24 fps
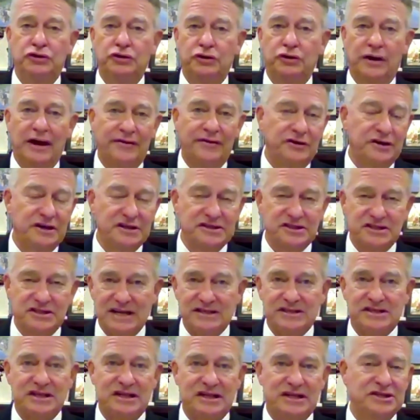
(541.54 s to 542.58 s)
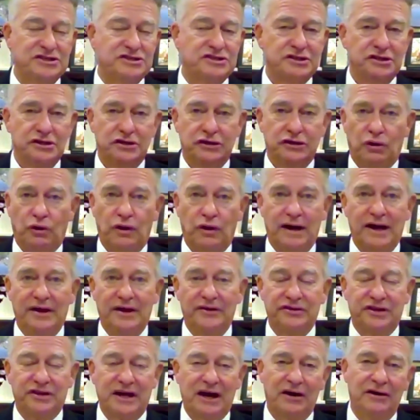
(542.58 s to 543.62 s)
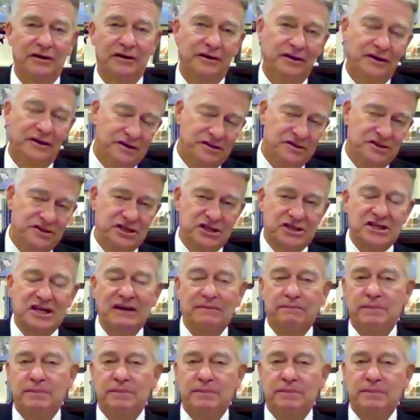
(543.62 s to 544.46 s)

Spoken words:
food or other necessities or healthcare,